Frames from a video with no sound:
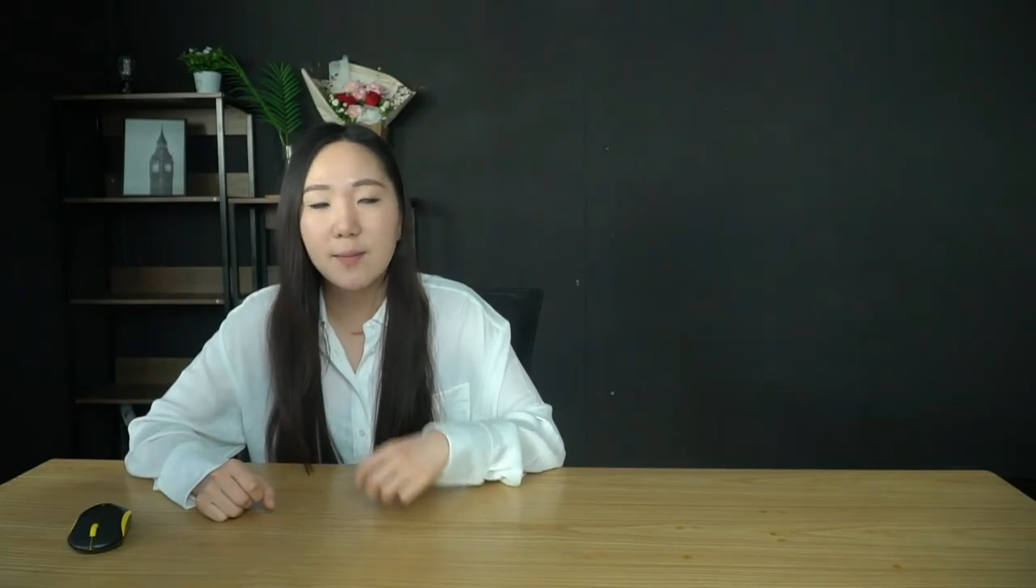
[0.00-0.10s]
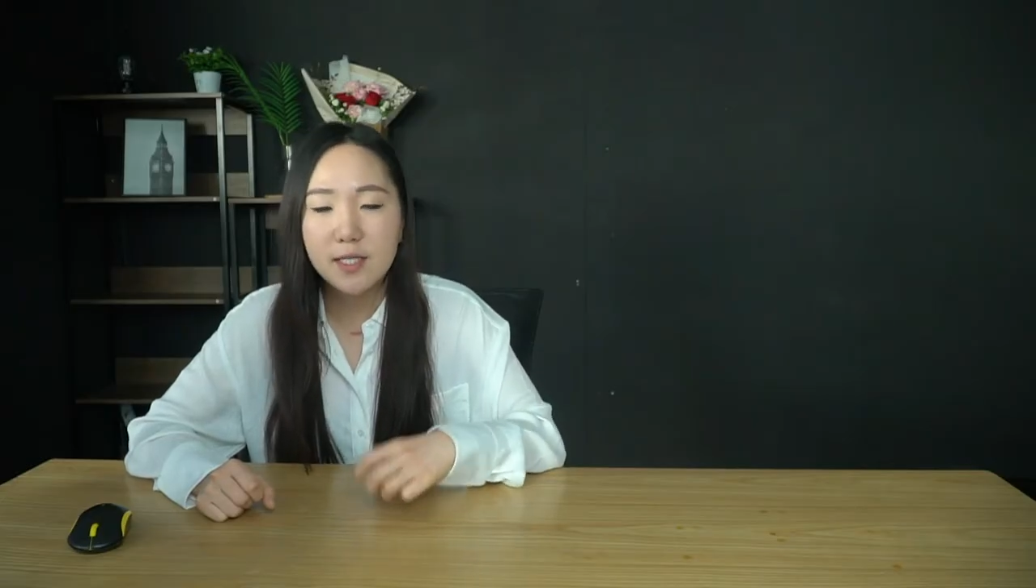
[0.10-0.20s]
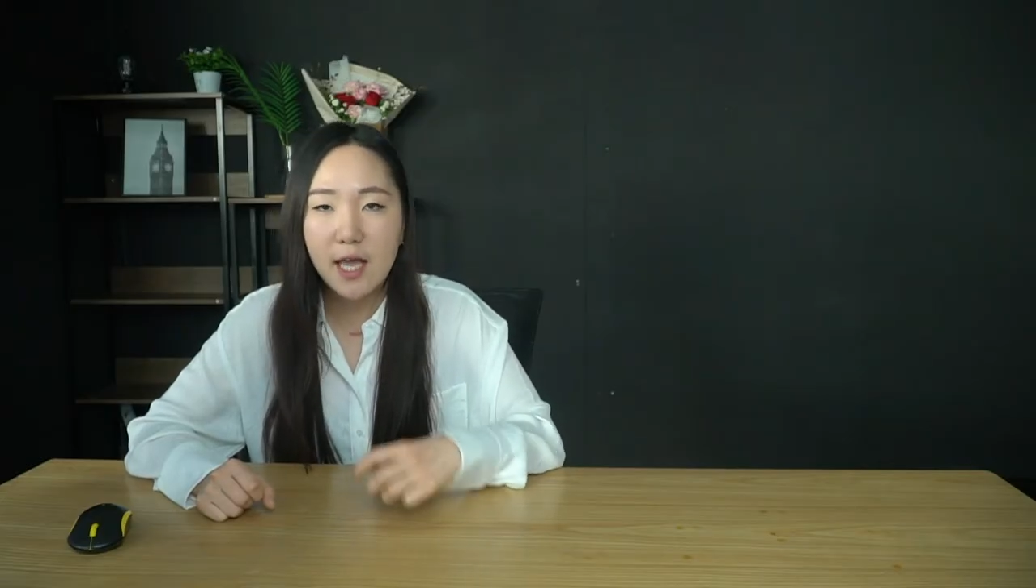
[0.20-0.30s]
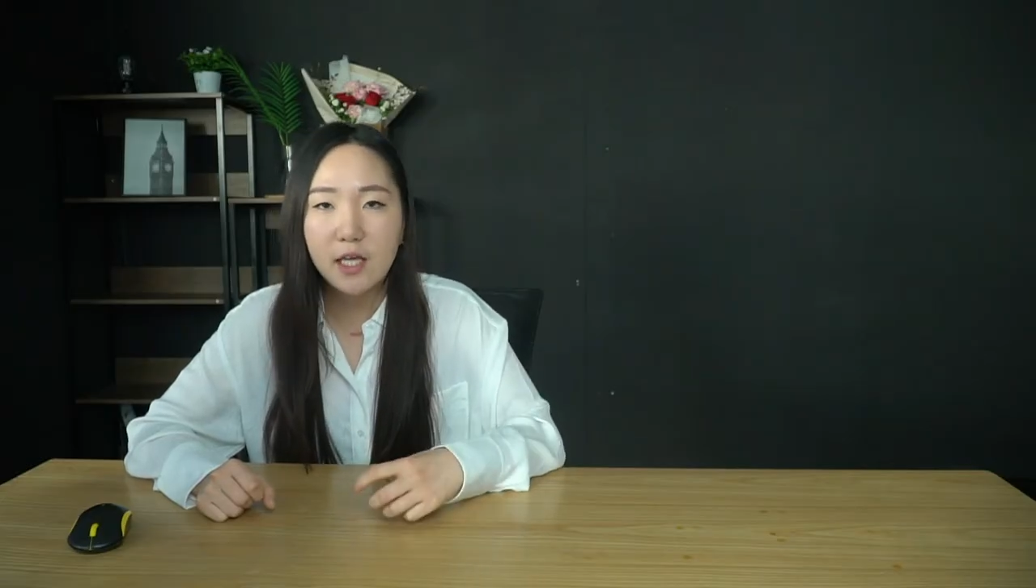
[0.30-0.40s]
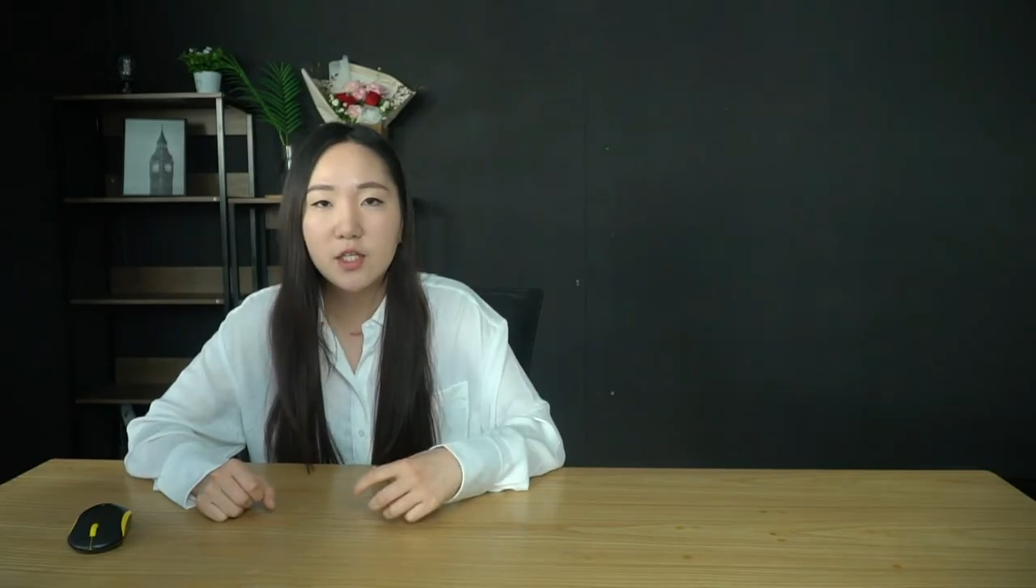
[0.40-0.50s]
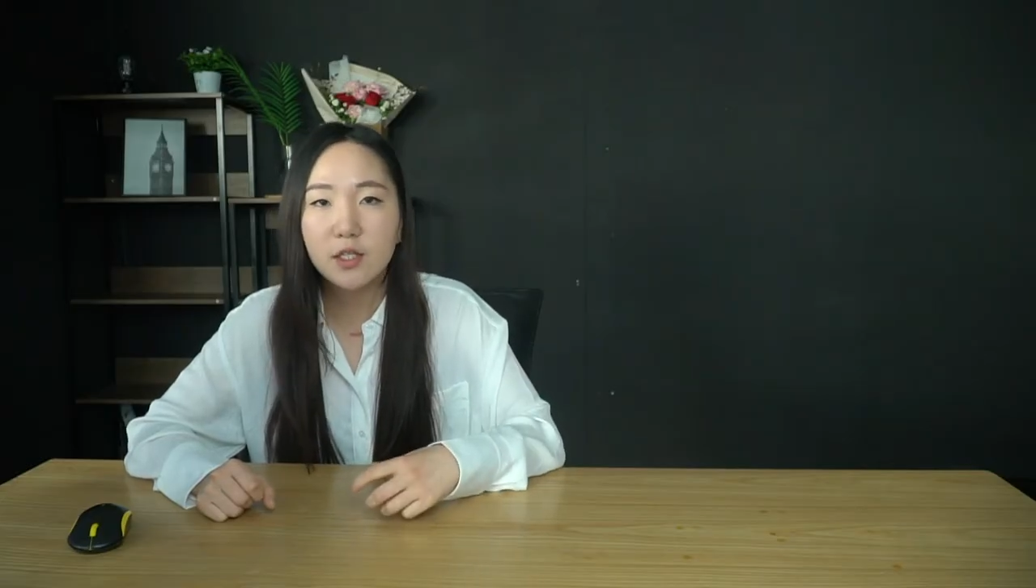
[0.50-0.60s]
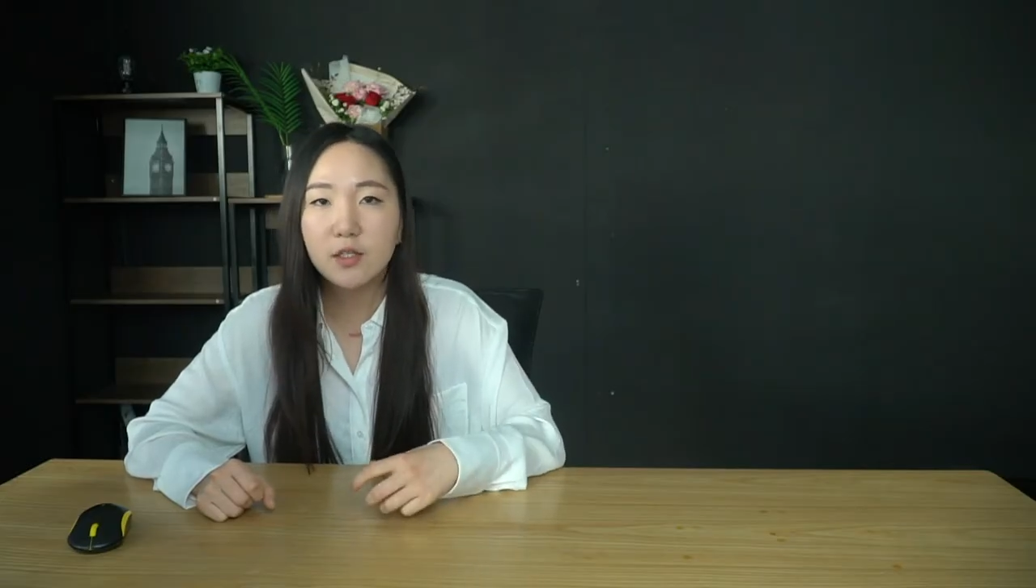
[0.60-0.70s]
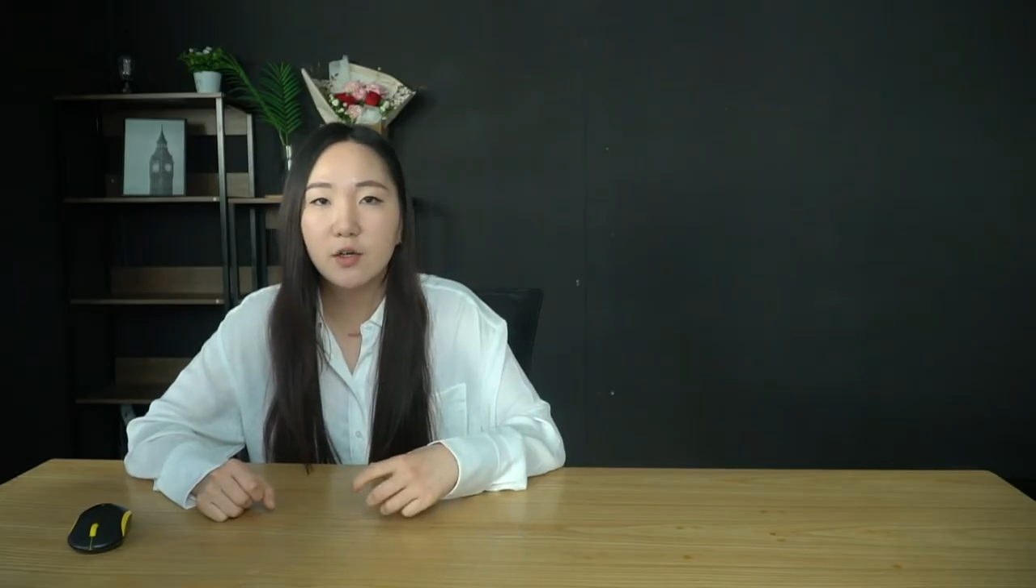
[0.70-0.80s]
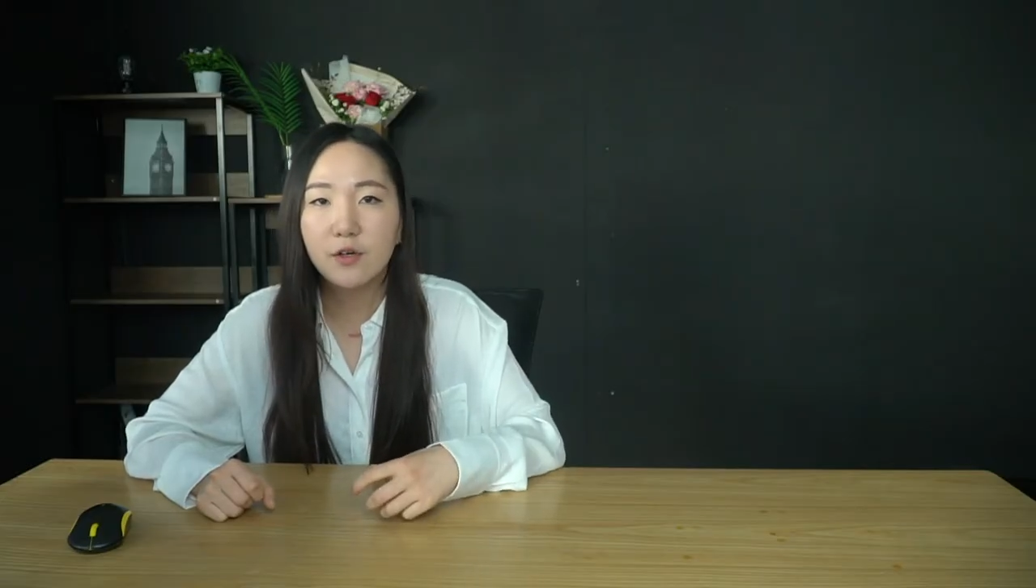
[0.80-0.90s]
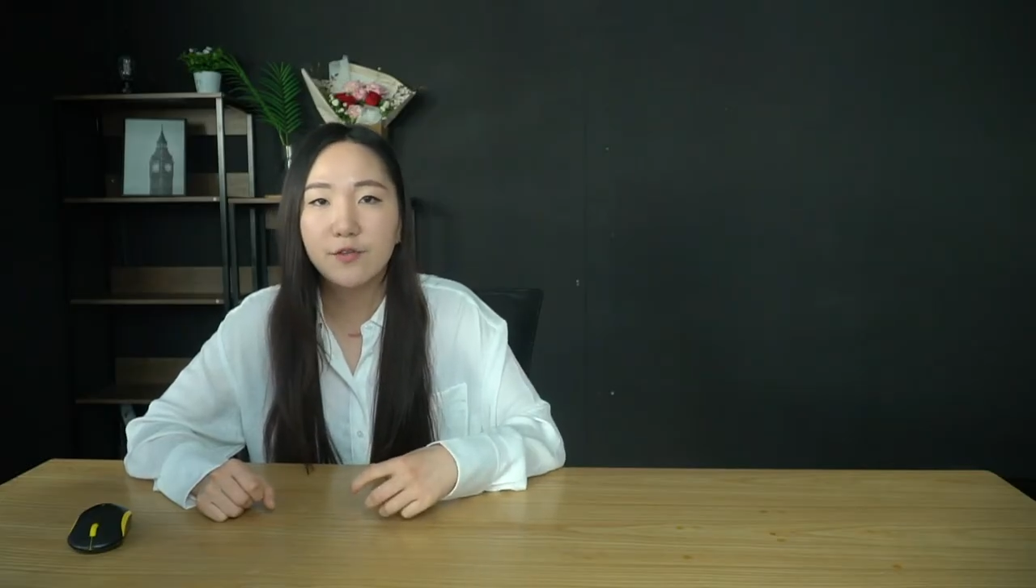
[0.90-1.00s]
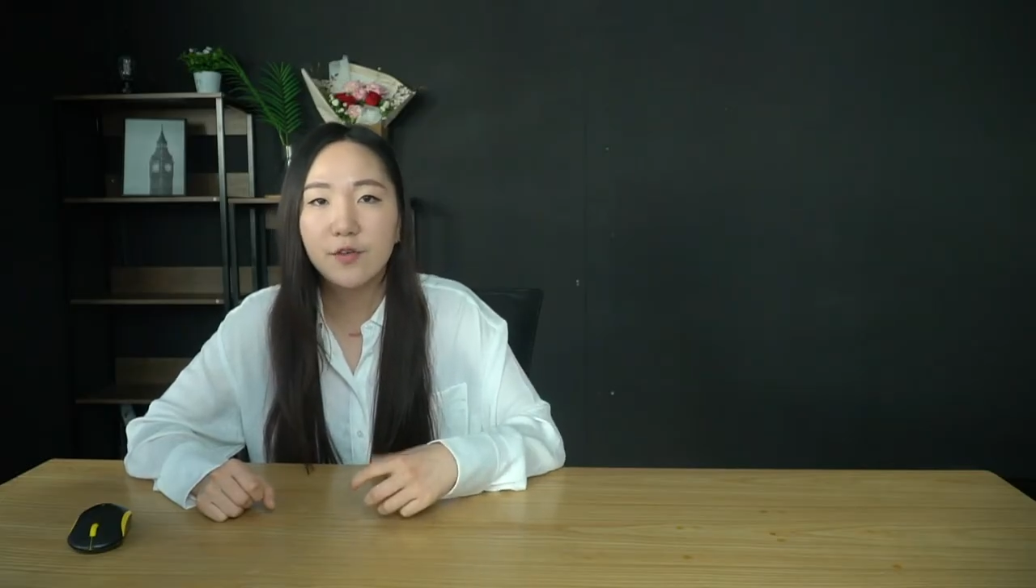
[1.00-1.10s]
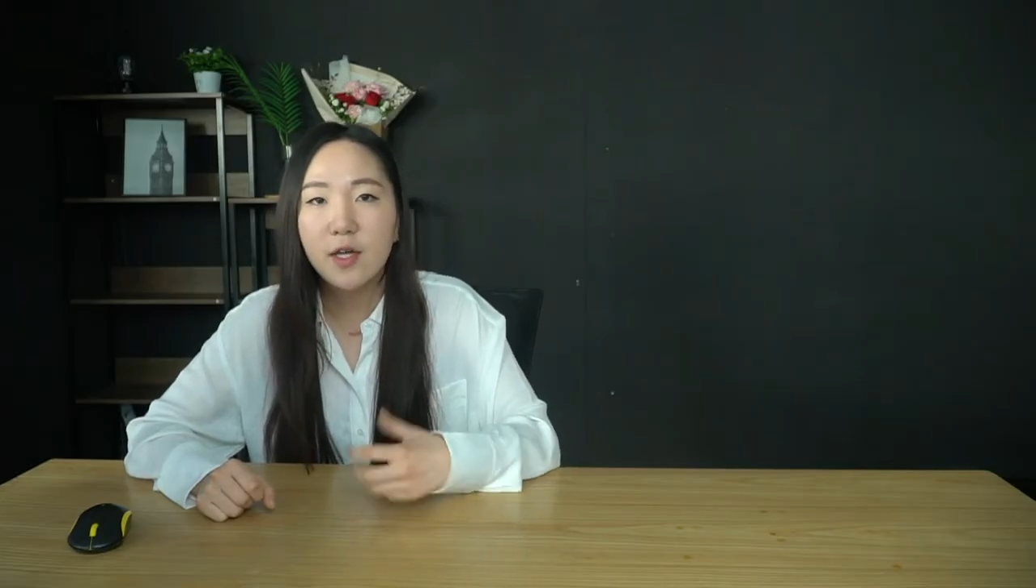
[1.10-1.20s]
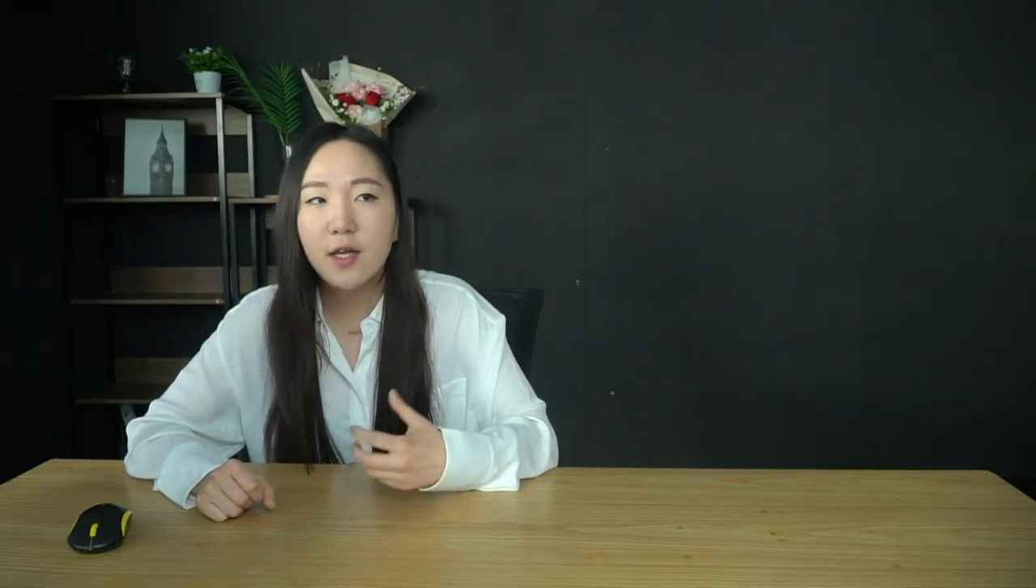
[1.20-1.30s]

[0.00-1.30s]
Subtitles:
imitation of